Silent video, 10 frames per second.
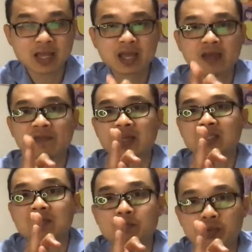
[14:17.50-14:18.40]
If there's
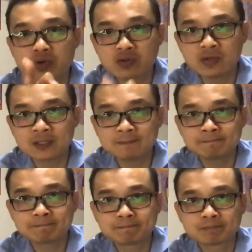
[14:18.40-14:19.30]
improvement
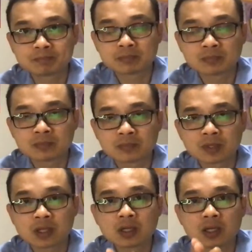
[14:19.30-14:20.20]

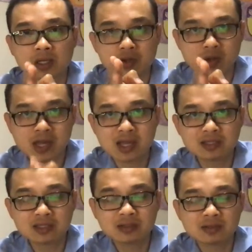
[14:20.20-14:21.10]
in your
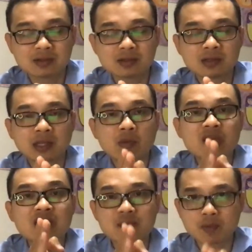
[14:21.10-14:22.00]
case, then we
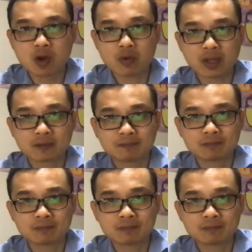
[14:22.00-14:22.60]
keep going.